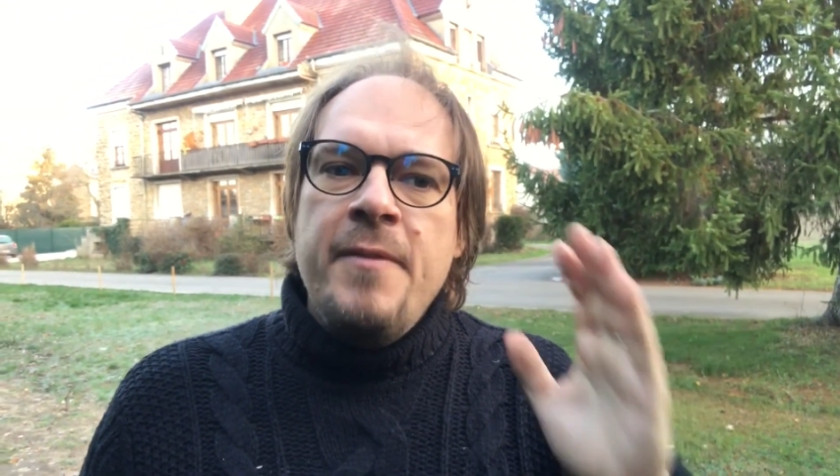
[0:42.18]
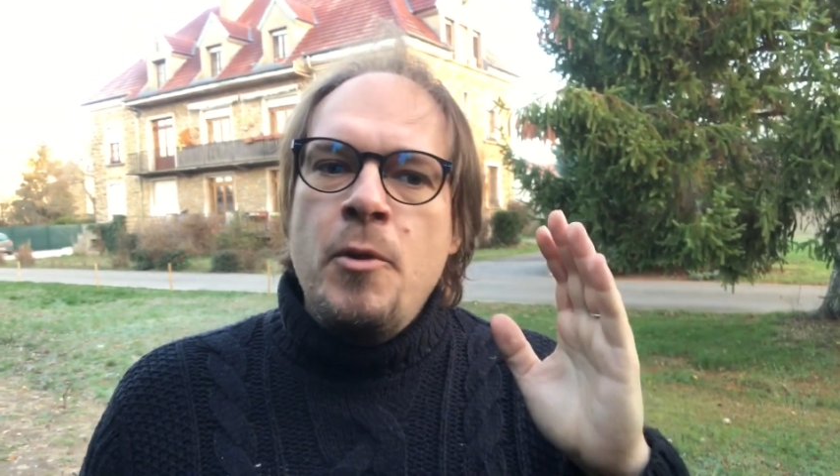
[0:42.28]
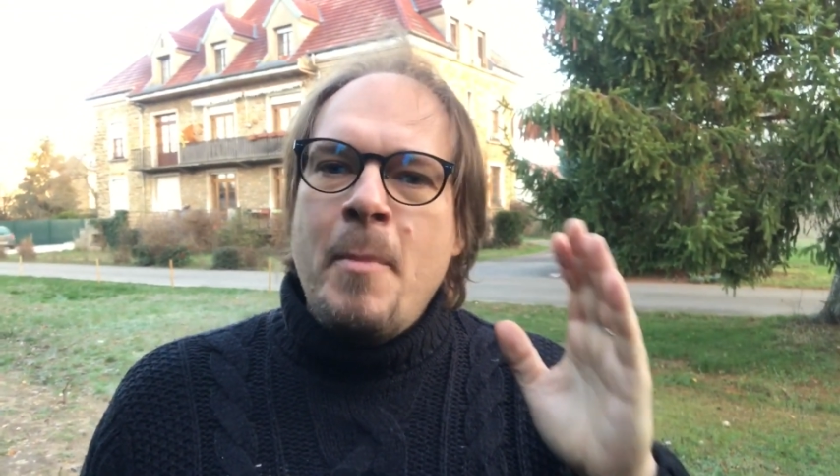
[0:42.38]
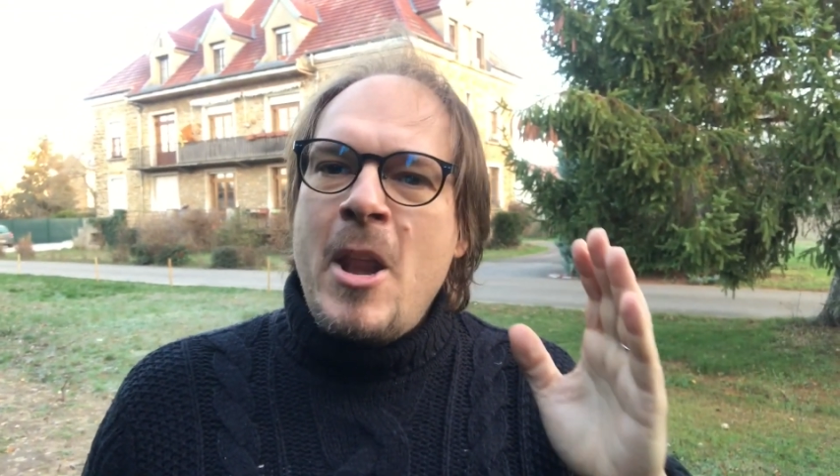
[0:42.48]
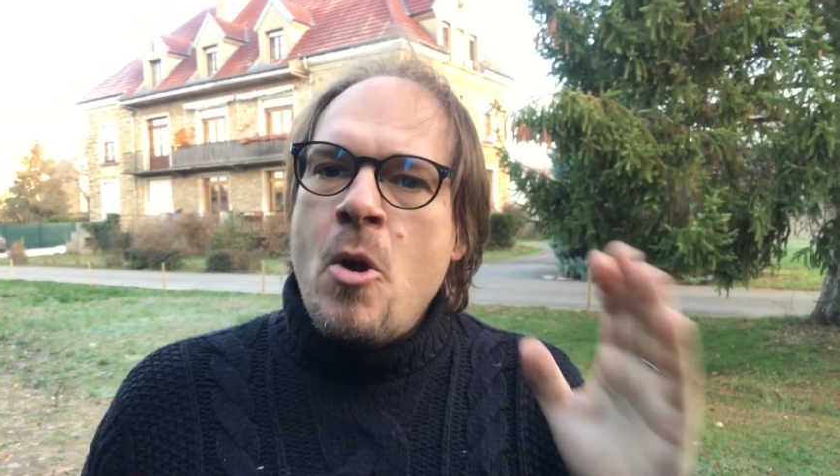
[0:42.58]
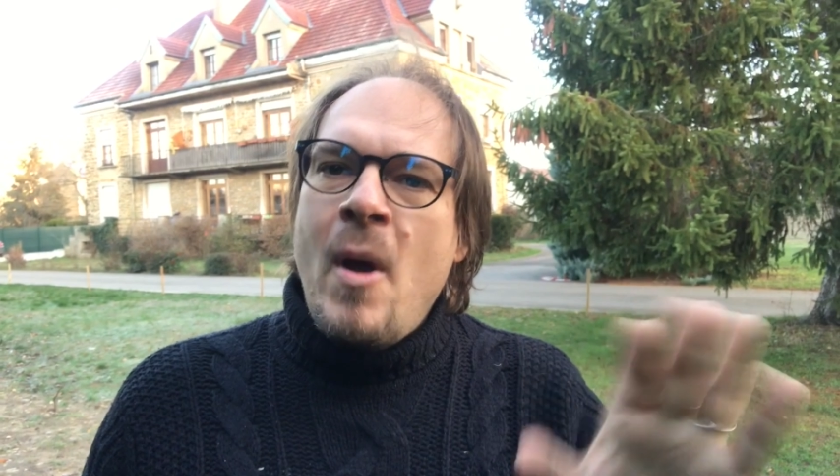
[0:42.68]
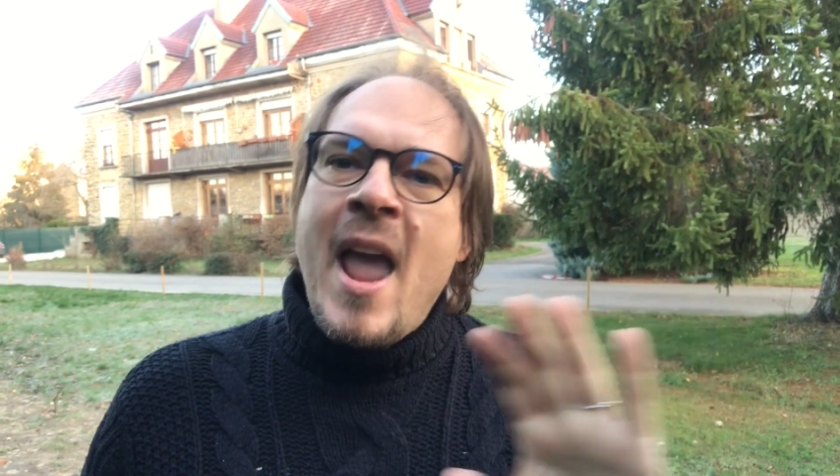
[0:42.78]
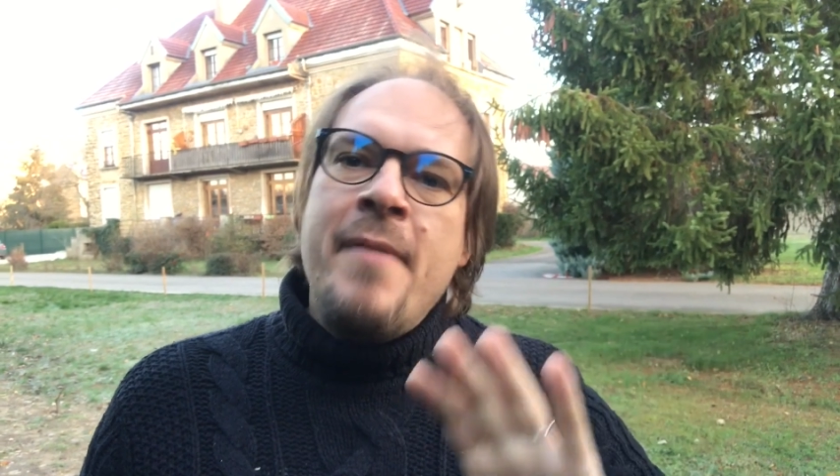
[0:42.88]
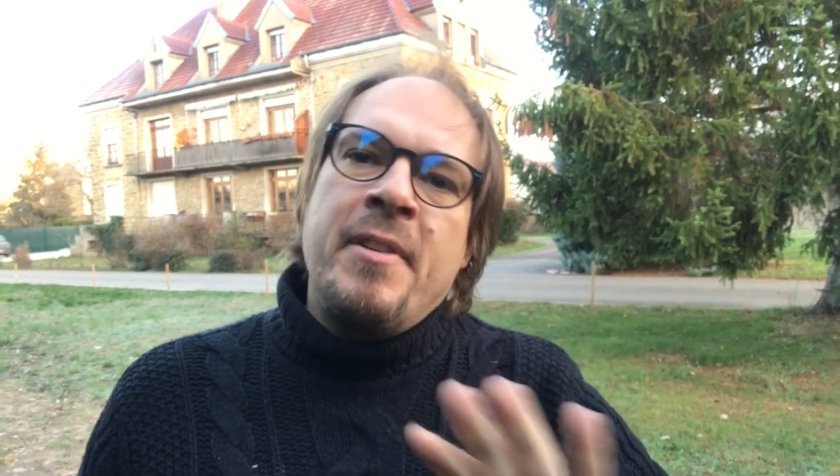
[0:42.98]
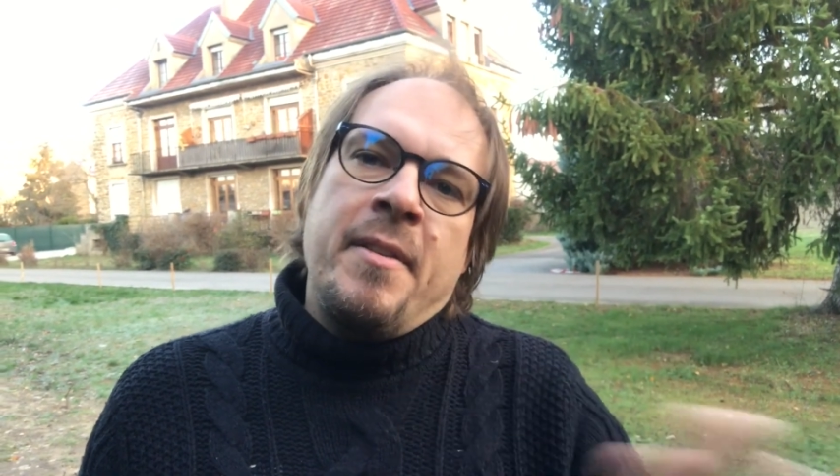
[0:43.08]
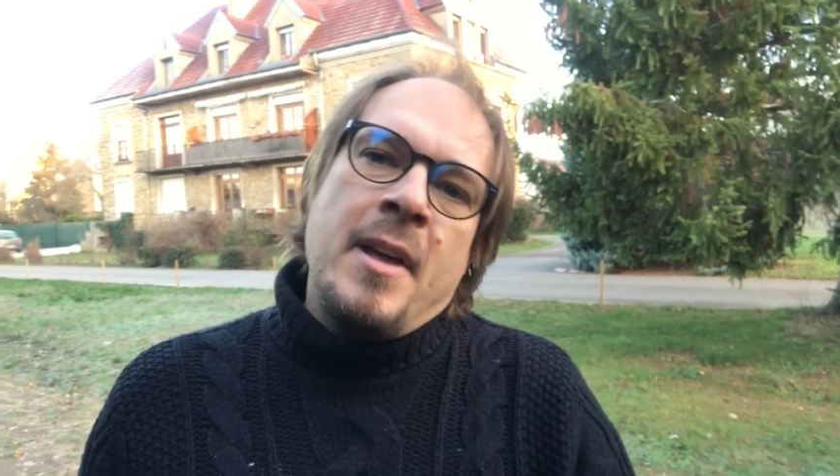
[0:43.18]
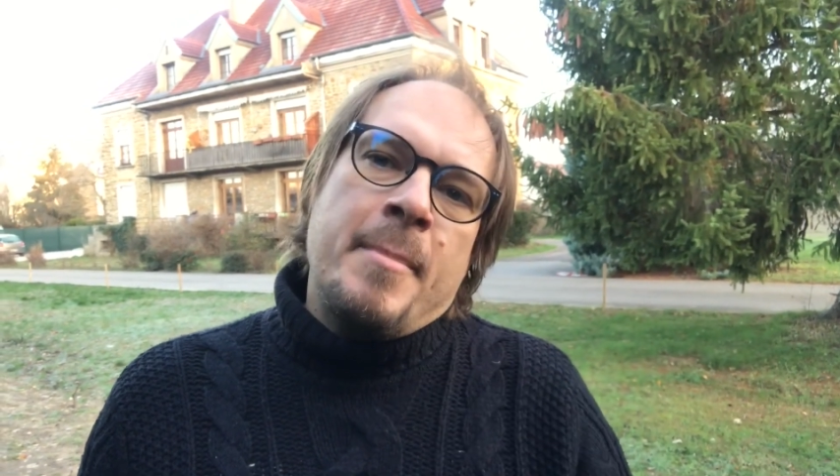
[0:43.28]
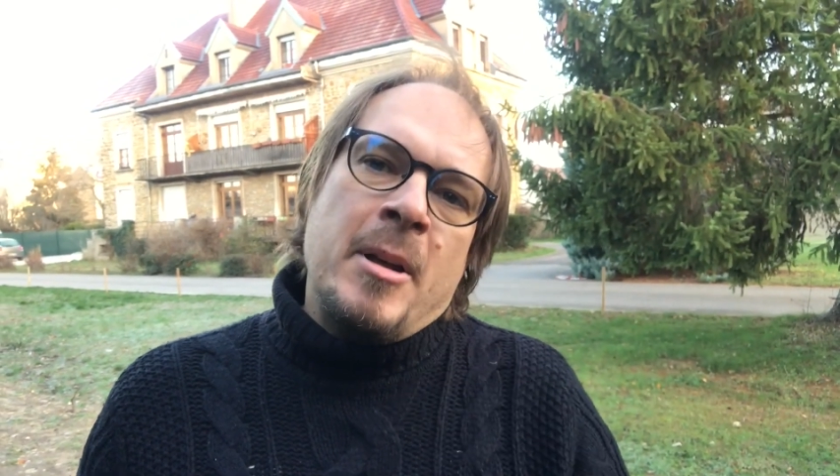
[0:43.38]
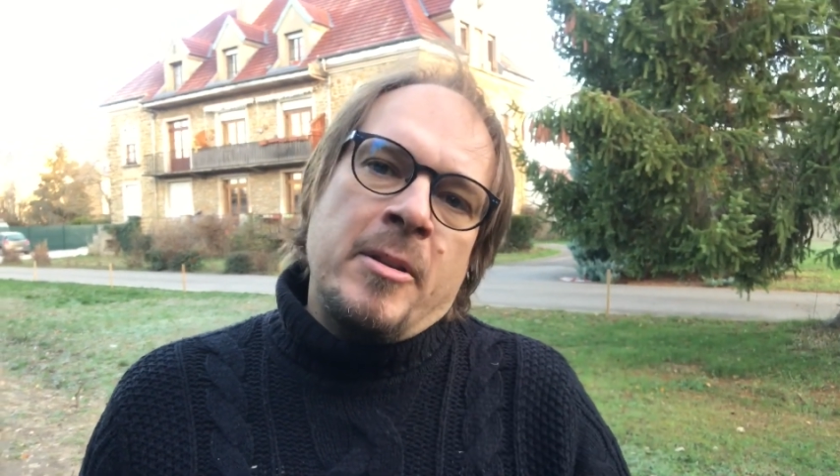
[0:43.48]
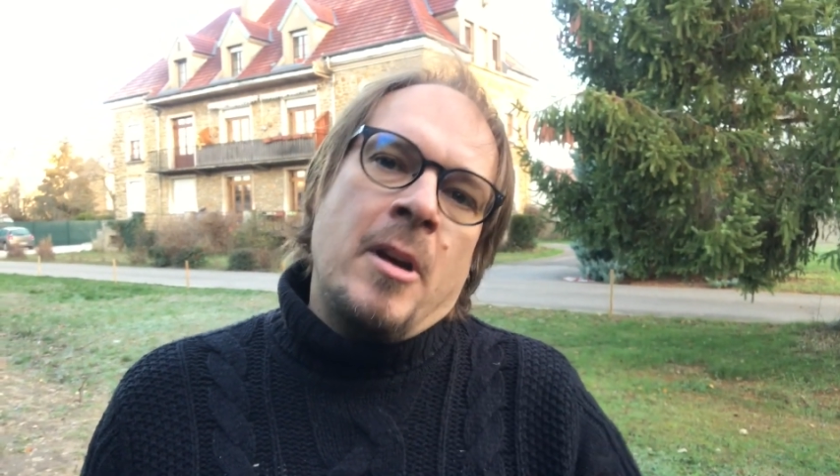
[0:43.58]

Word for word: You may know everything about